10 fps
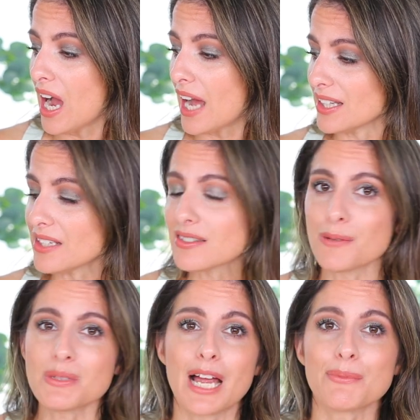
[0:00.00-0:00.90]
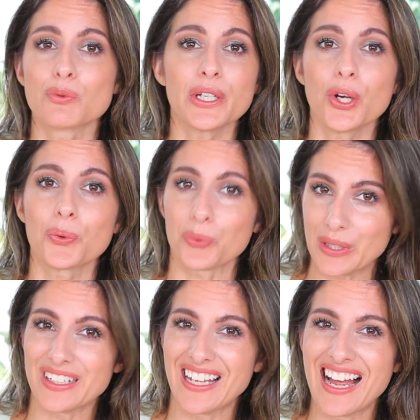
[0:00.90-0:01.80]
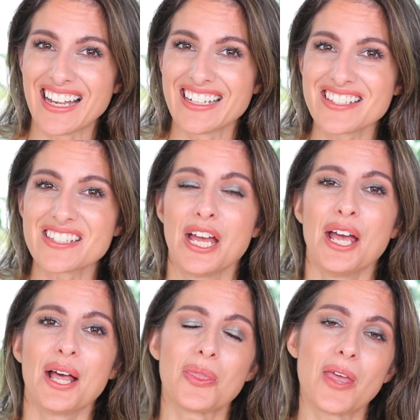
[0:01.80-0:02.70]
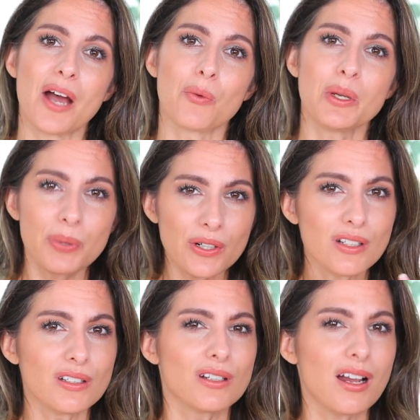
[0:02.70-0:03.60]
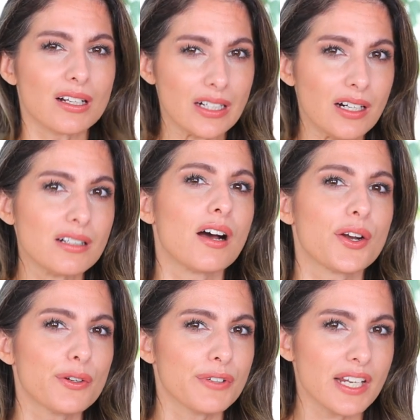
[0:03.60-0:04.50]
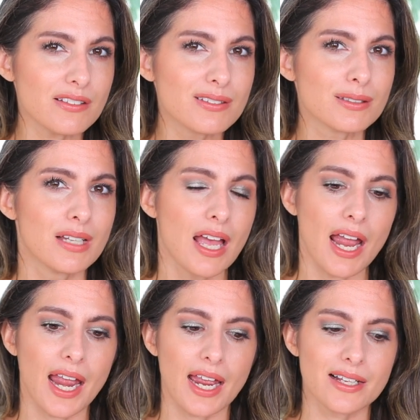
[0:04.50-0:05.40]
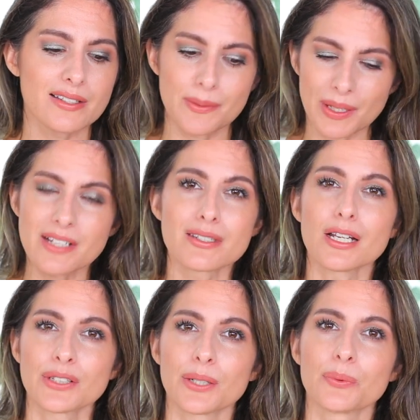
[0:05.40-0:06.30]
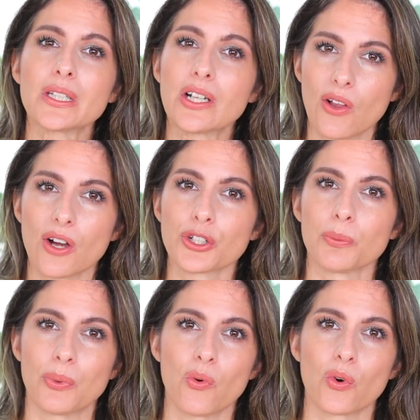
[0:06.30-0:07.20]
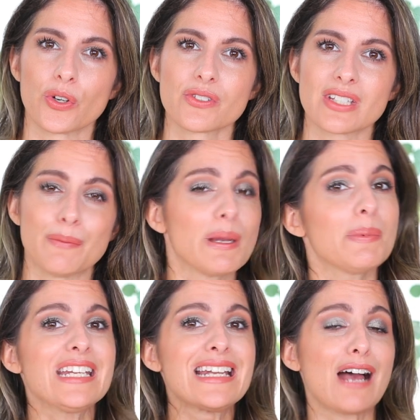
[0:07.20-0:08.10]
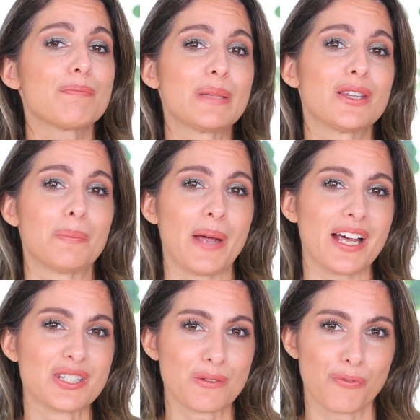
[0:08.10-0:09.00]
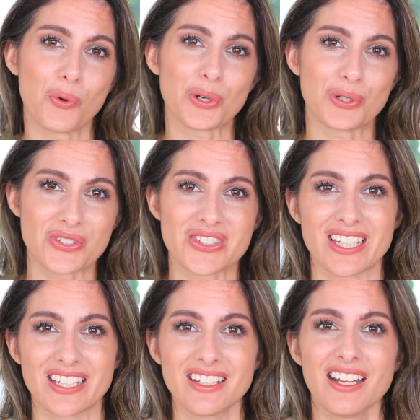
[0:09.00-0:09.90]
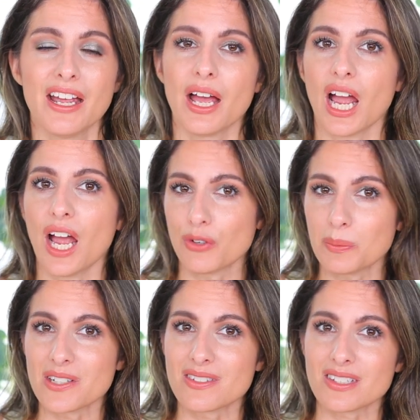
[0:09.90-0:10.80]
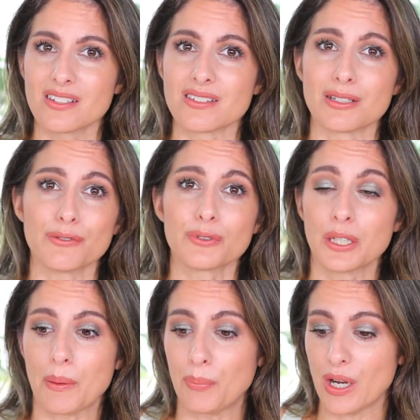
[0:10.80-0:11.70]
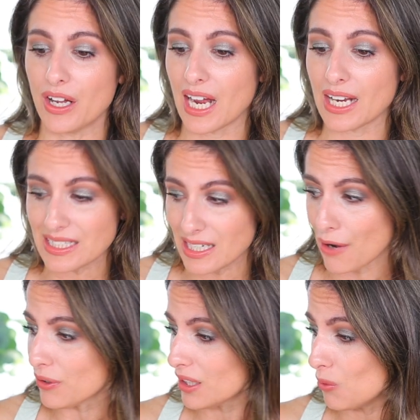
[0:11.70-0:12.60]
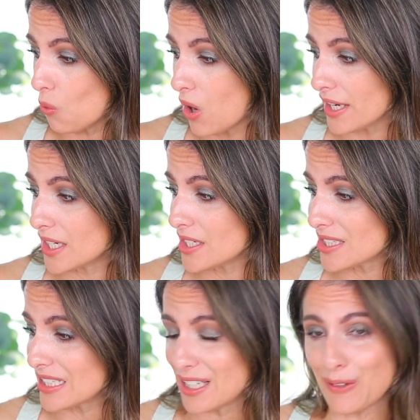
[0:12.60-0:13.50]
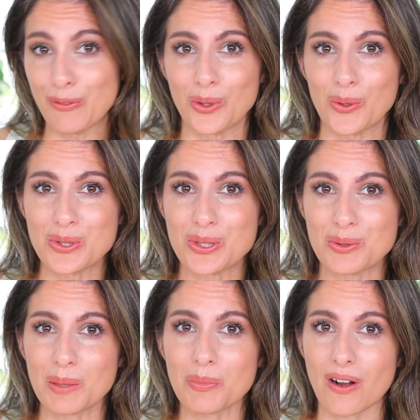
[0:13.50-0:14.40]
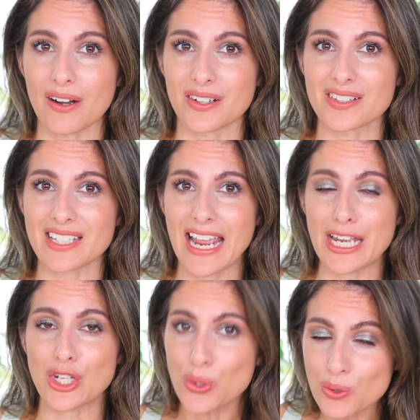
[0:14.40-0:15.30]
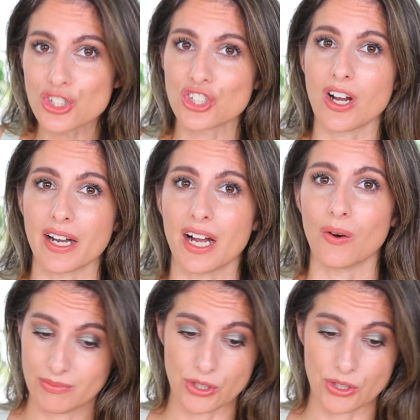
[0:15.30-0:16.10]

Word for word: I think sometimes we don't realize that we put a lot of gunk on our face and some of that stuff can really clog your pores and maybe not be the best for your skin. Everybody's skin's different, but I definitely wanted to give those three products a huge shout out.